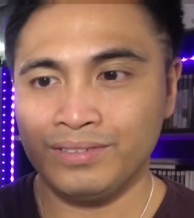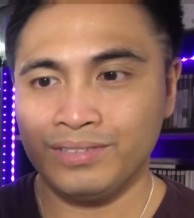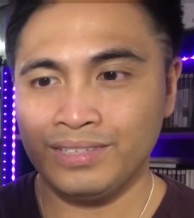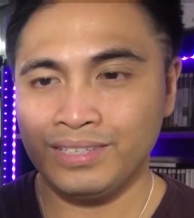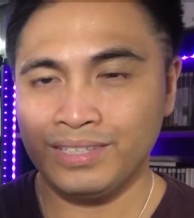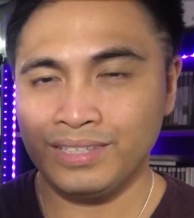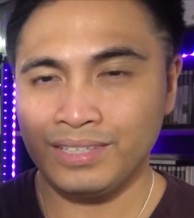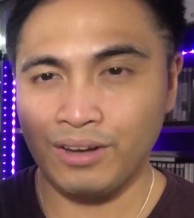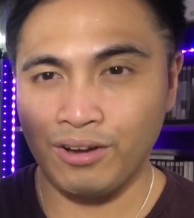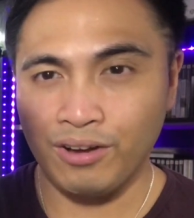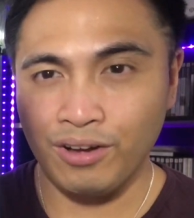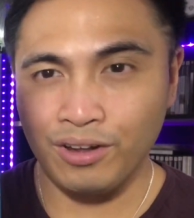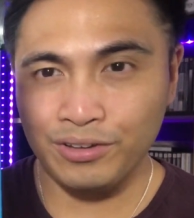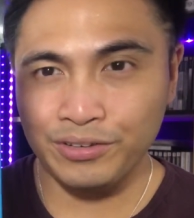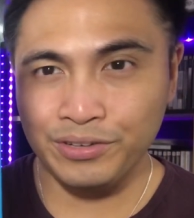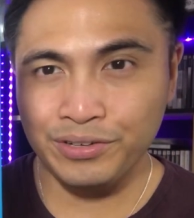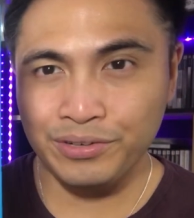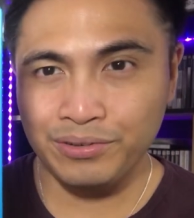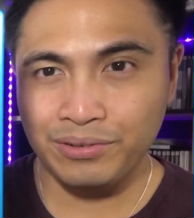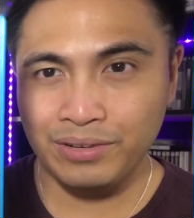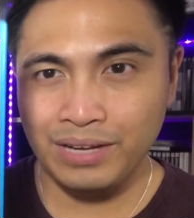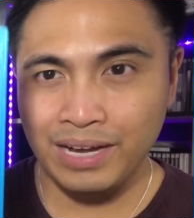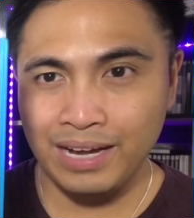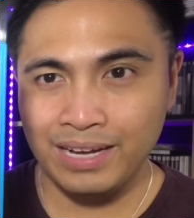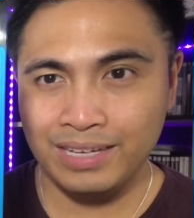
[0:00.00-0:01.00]
Now, all of
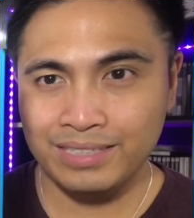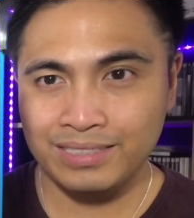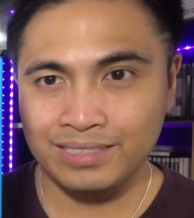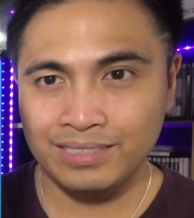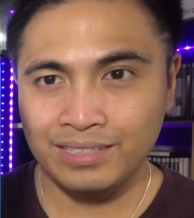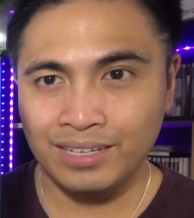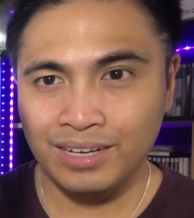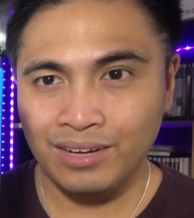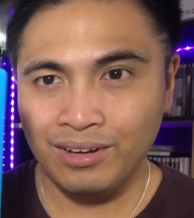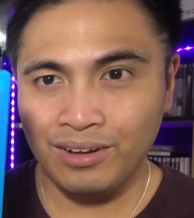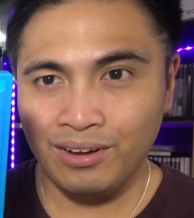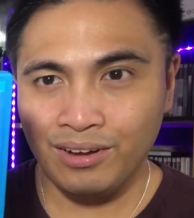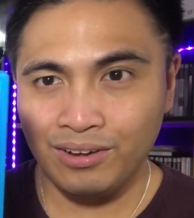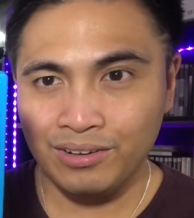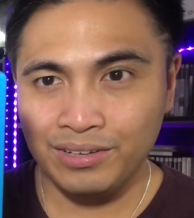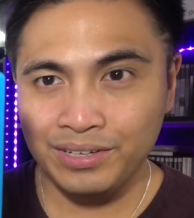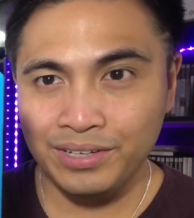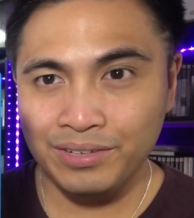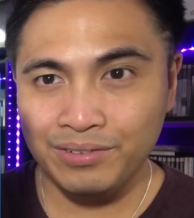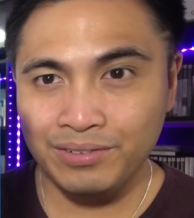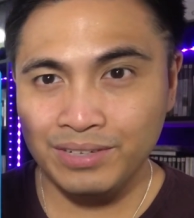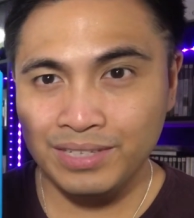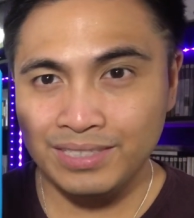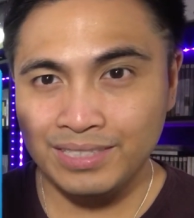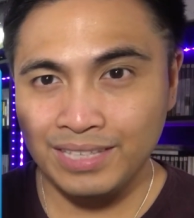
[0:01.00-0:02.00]
you
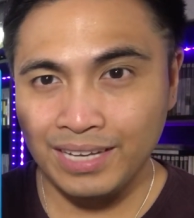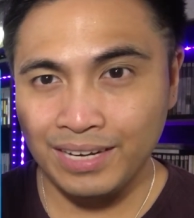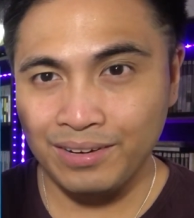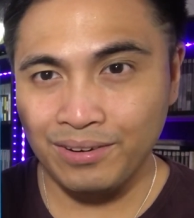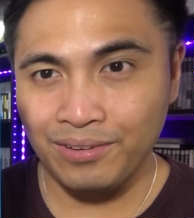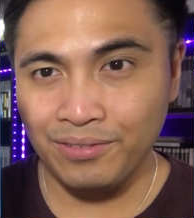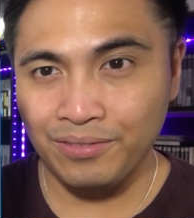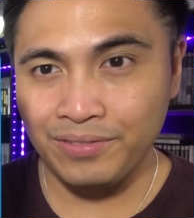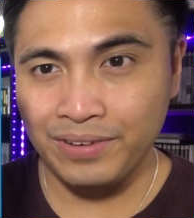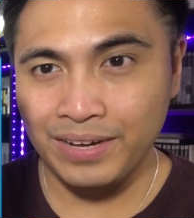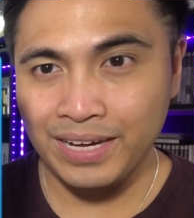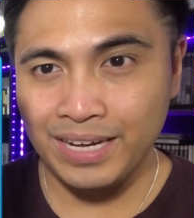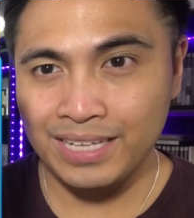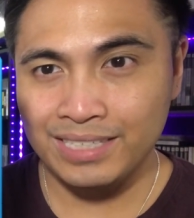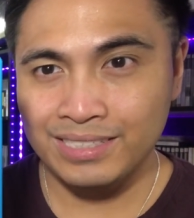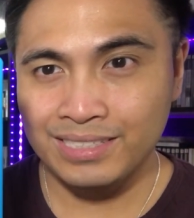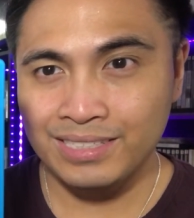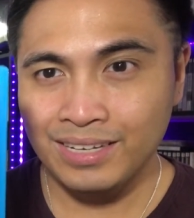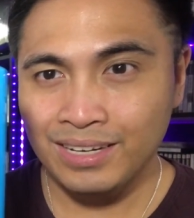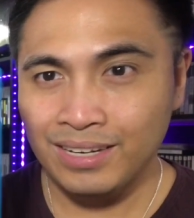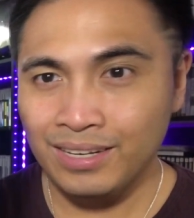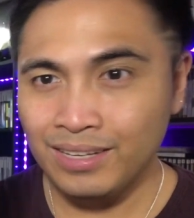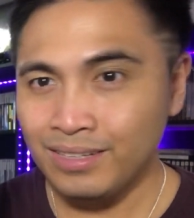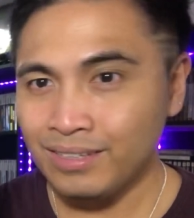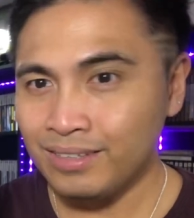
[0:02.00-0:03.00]
Nintendo fans,
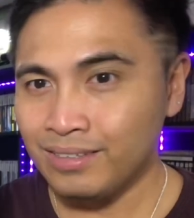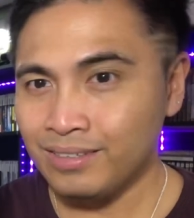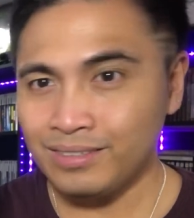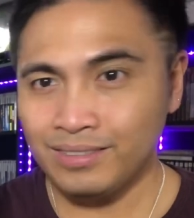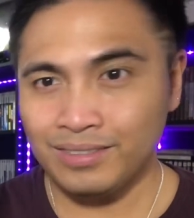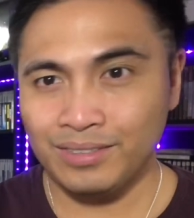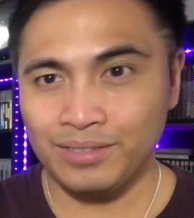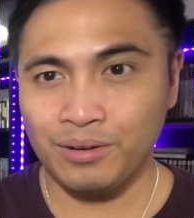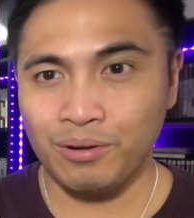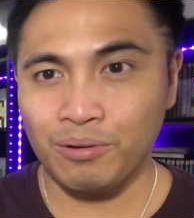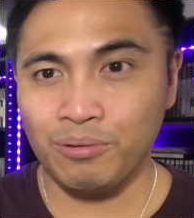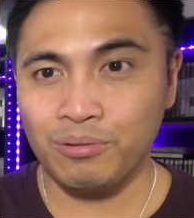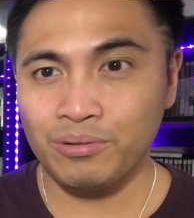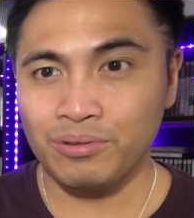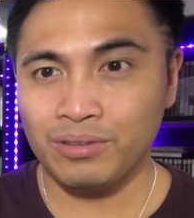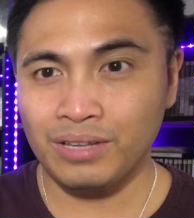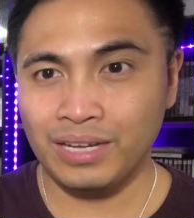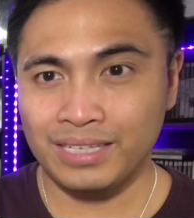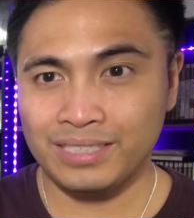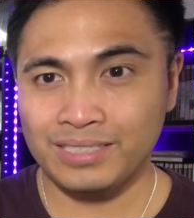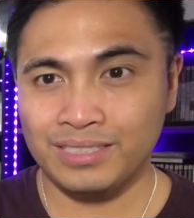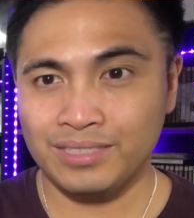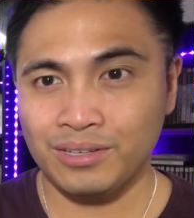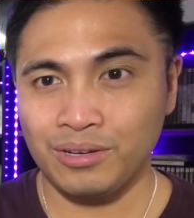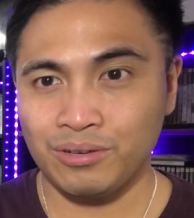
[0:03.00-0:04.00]
you know, who
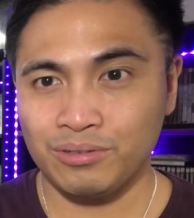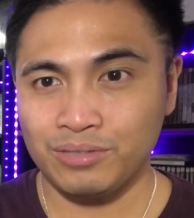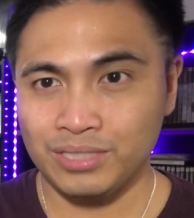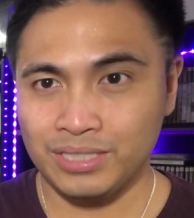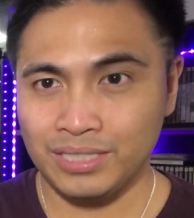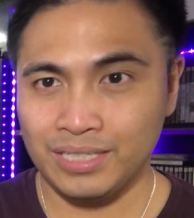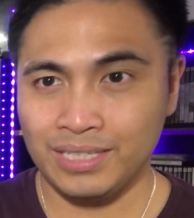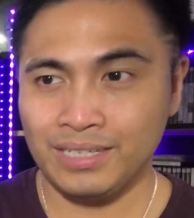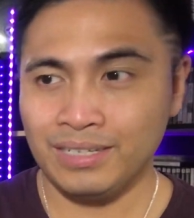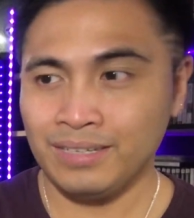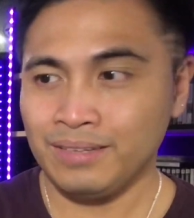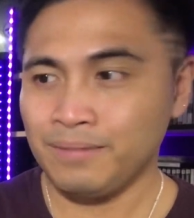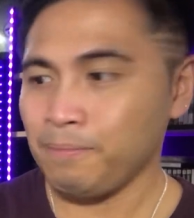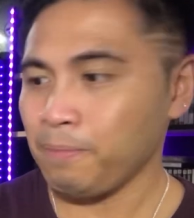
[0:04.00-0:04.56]
likes Yoshi,